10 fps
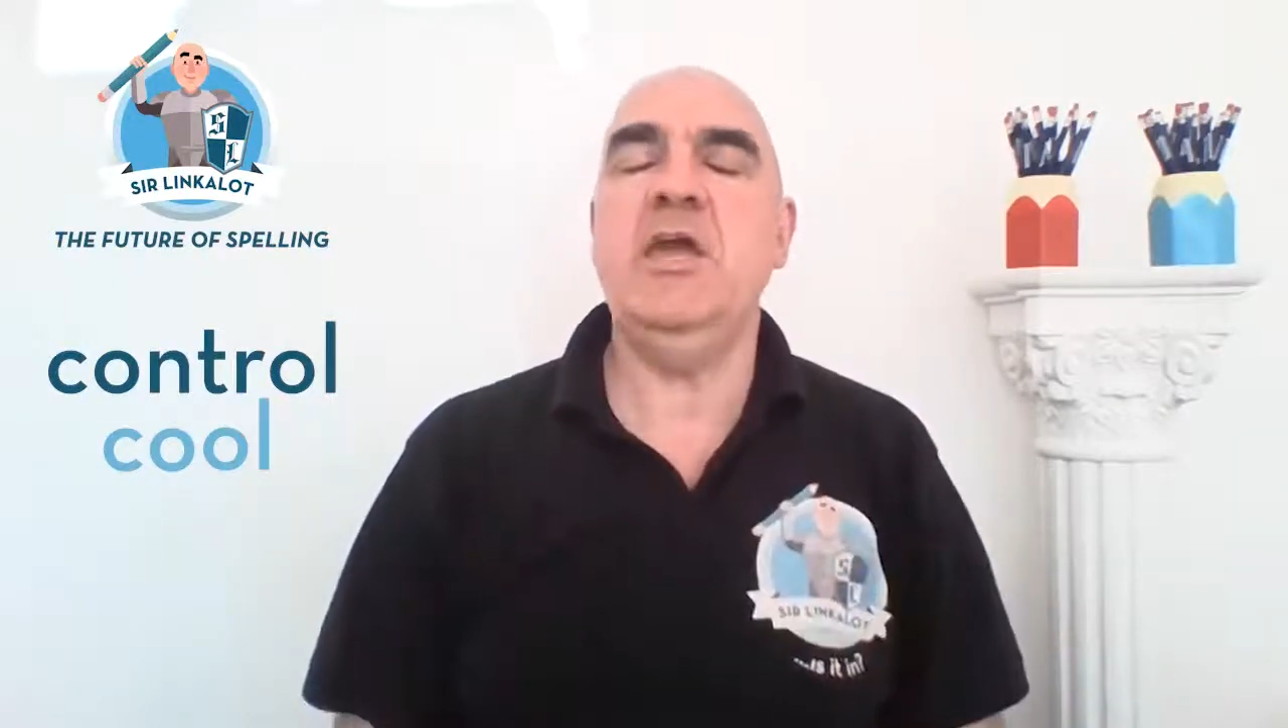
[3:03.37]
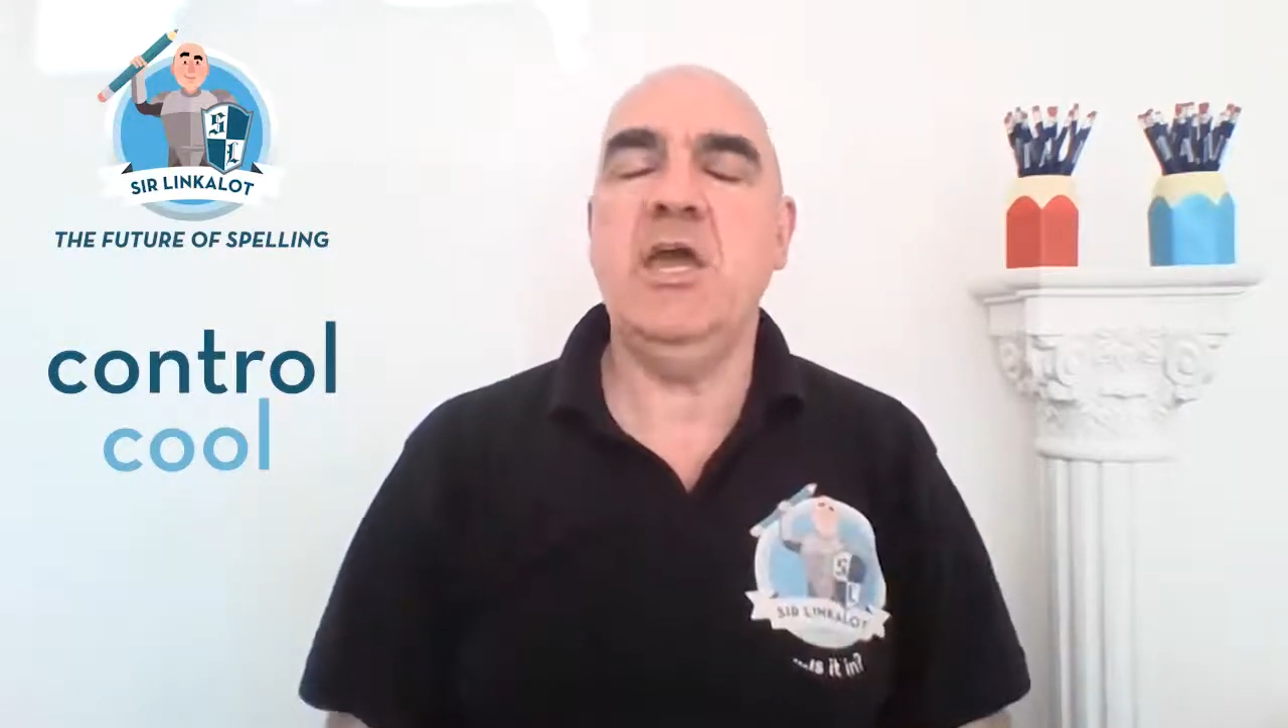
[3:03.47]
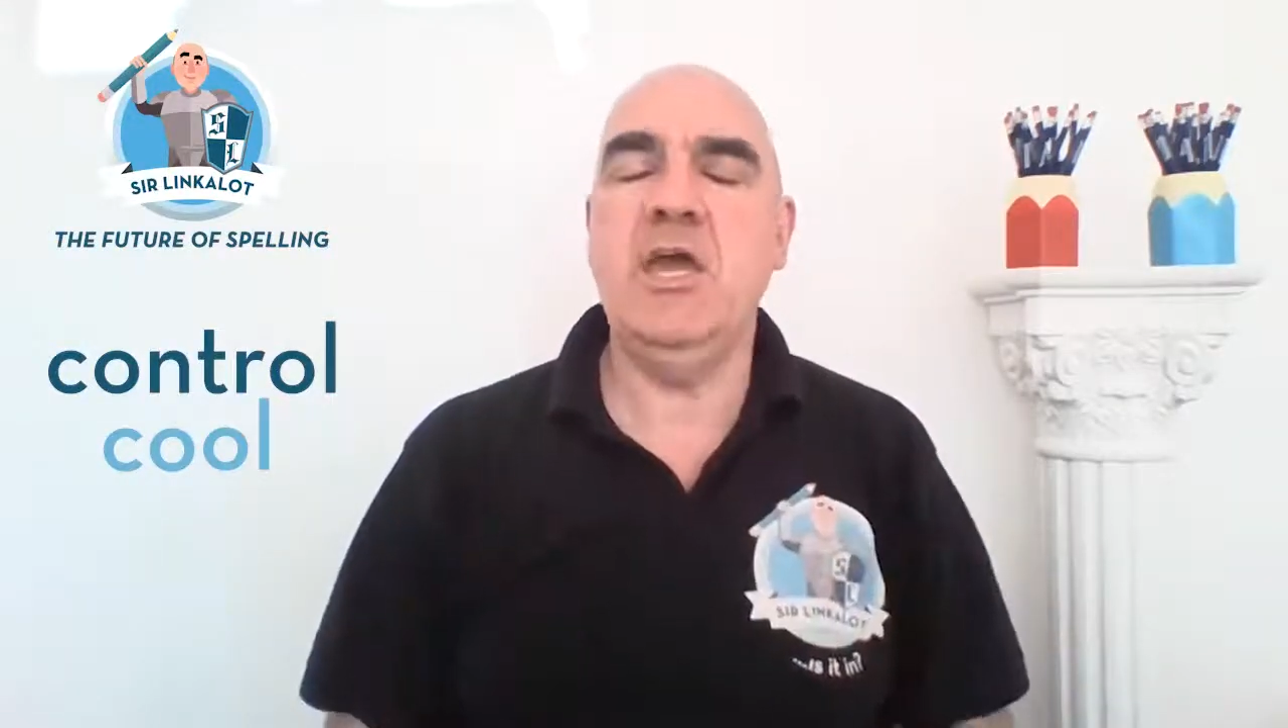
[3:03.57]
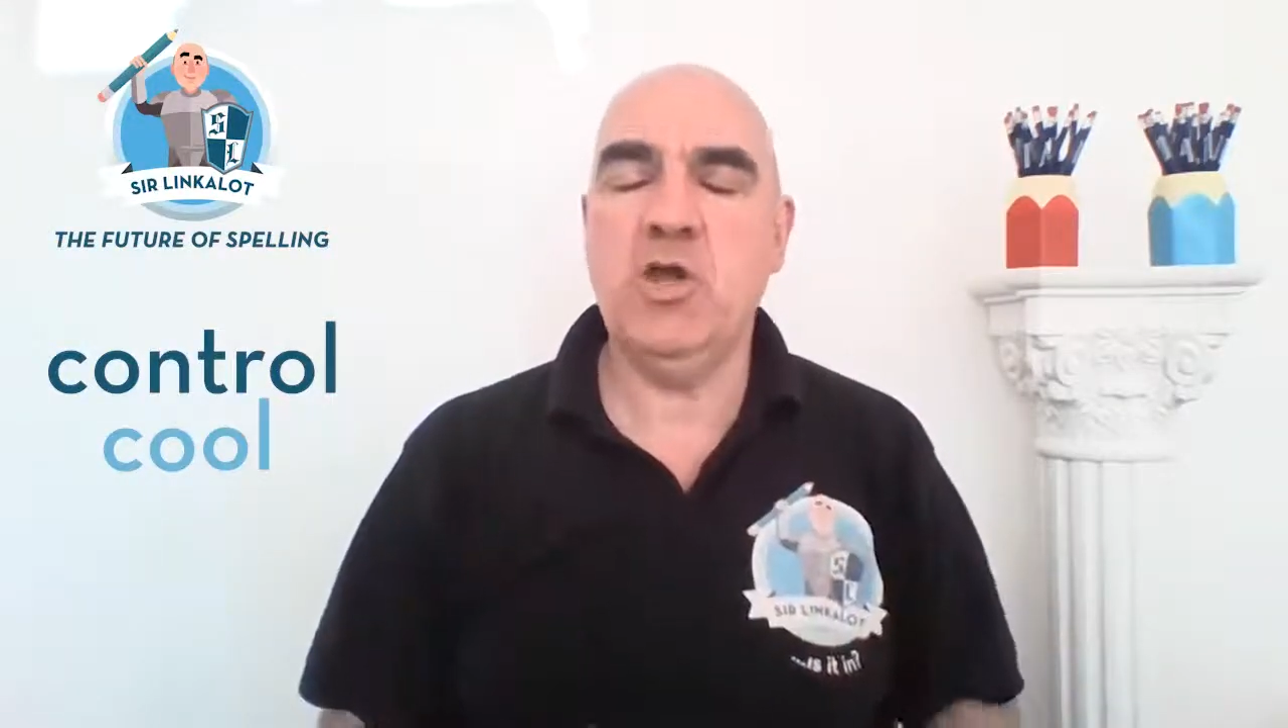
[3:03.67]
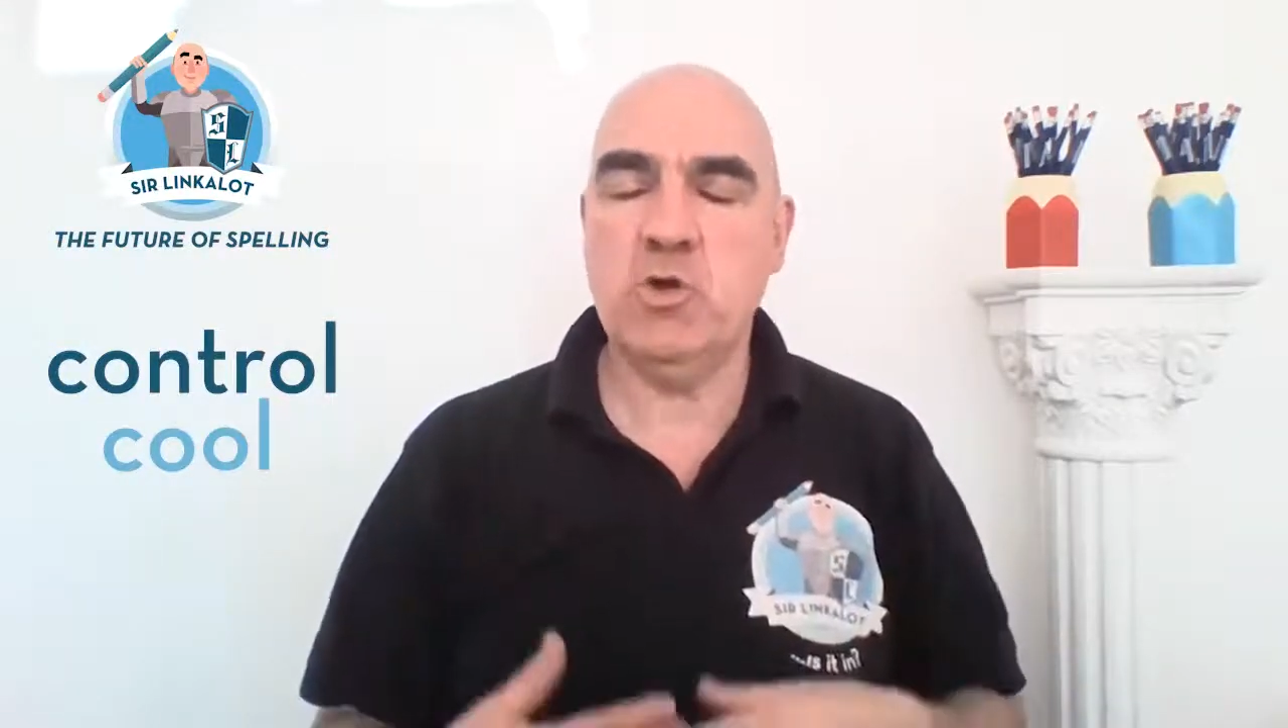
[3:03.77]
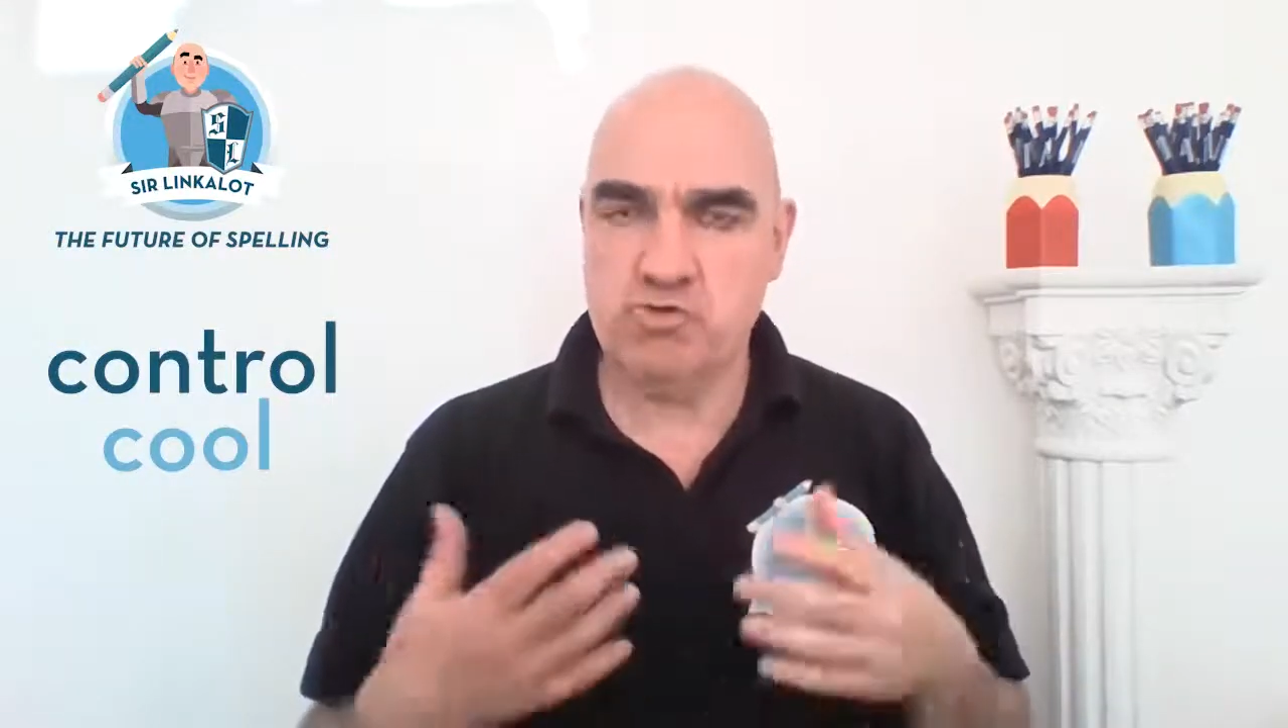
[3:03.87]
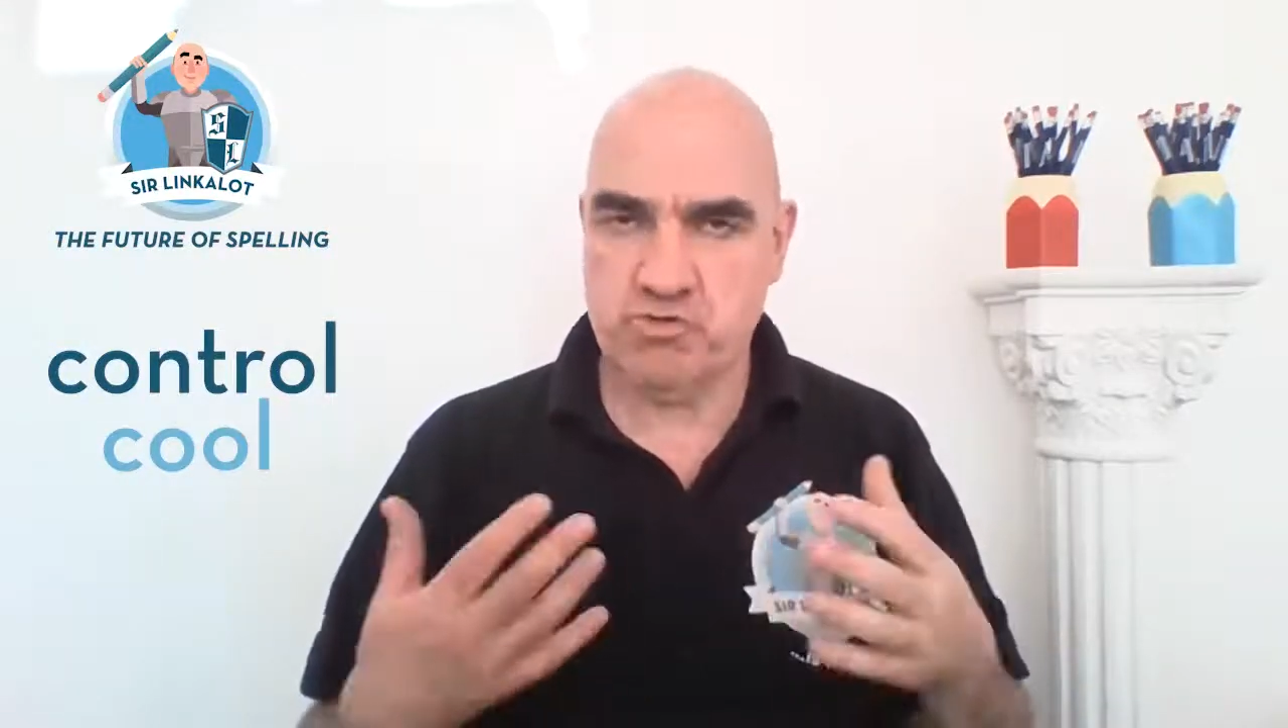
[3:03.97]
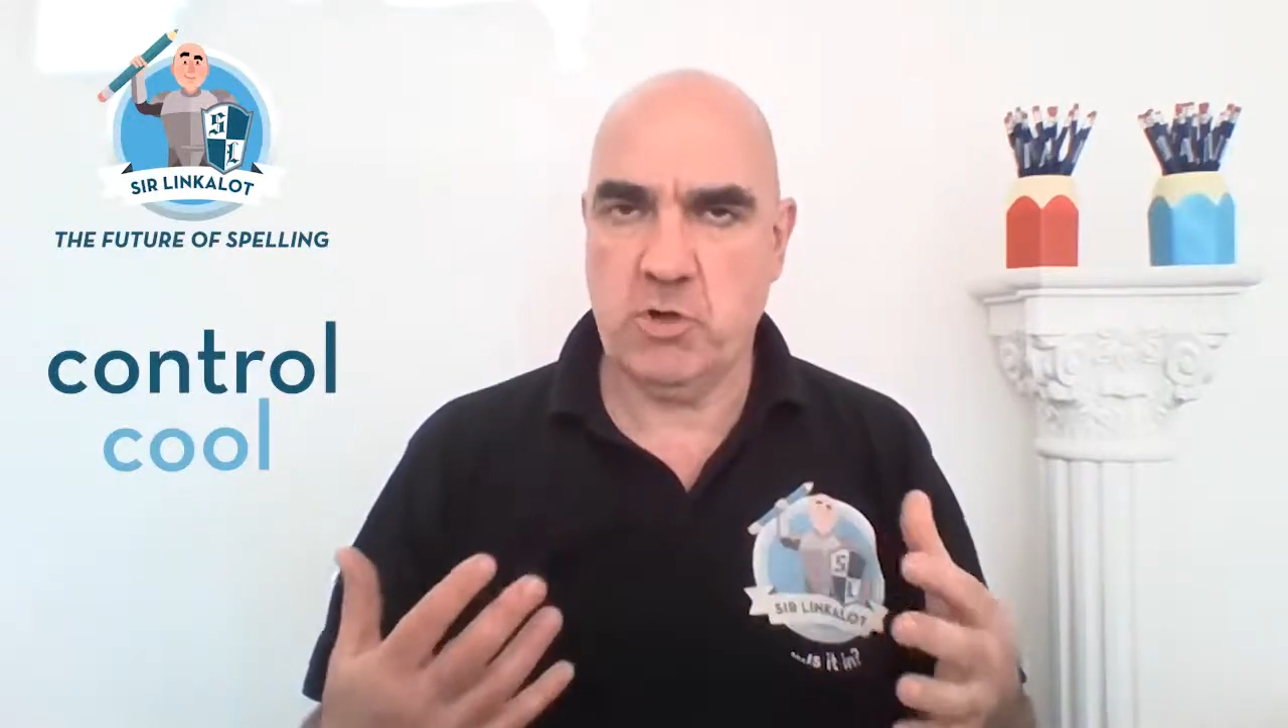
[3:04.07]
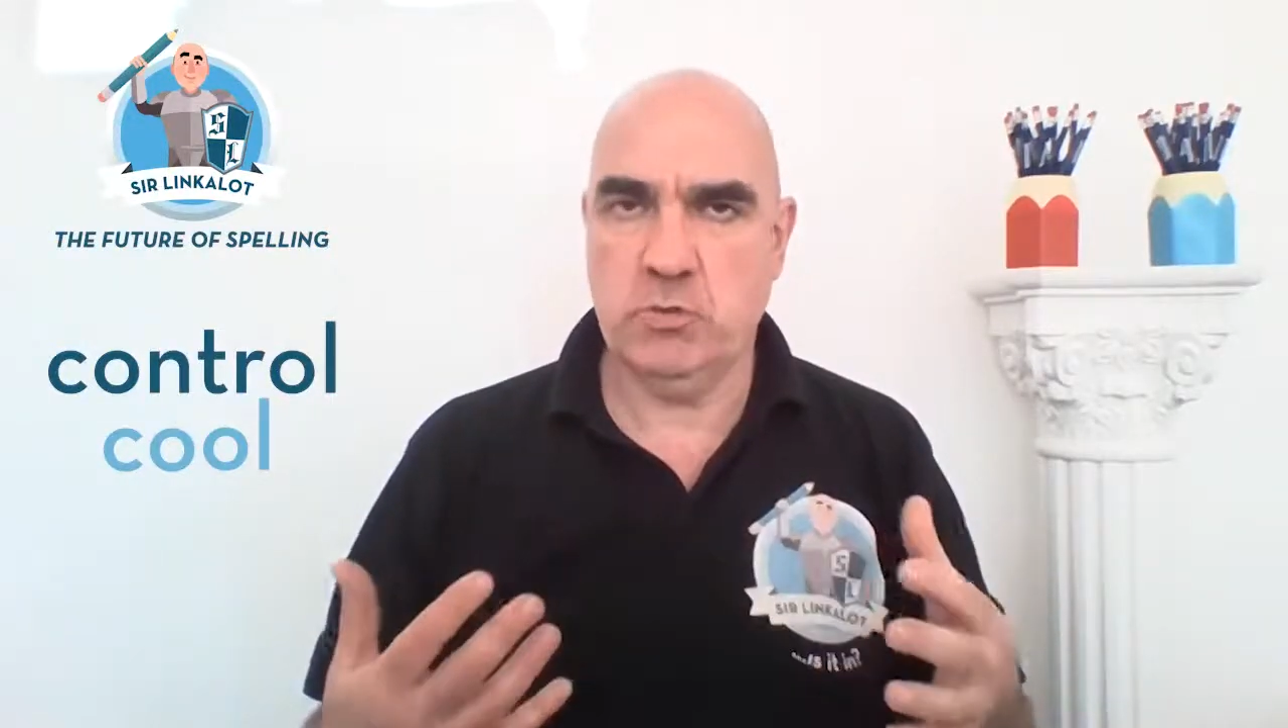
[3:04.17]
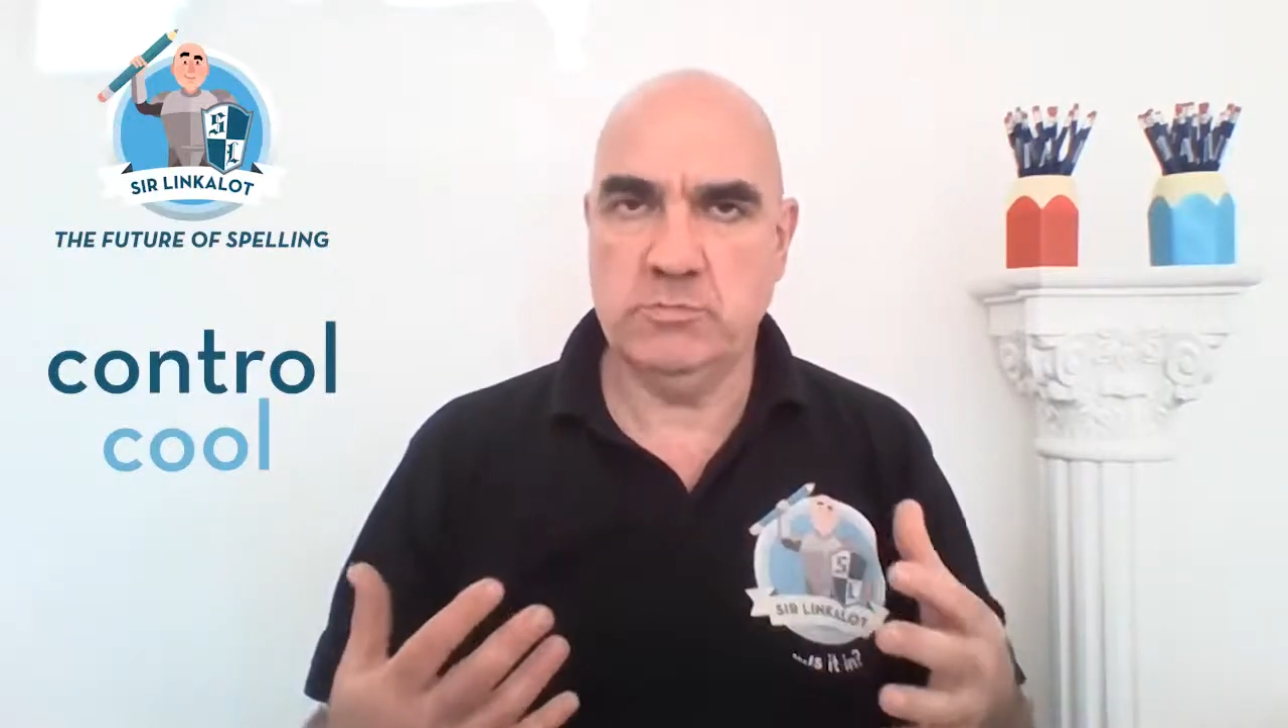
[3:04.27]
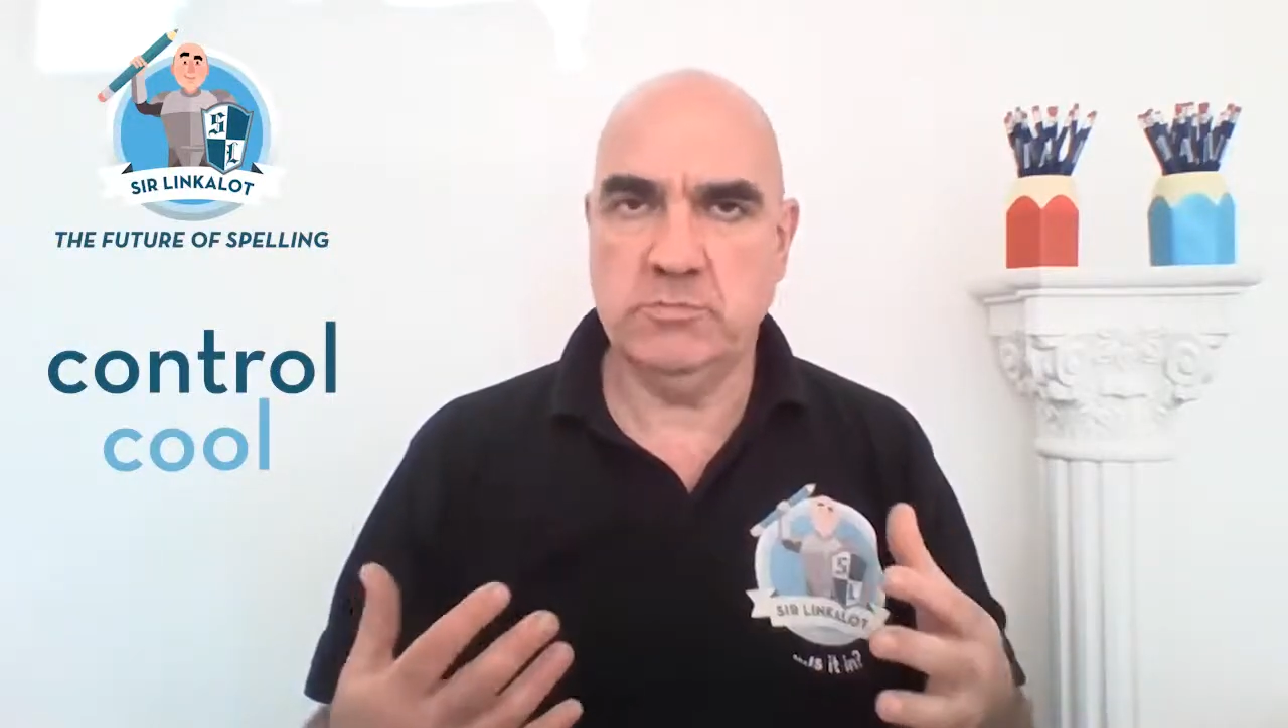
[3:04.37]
in control.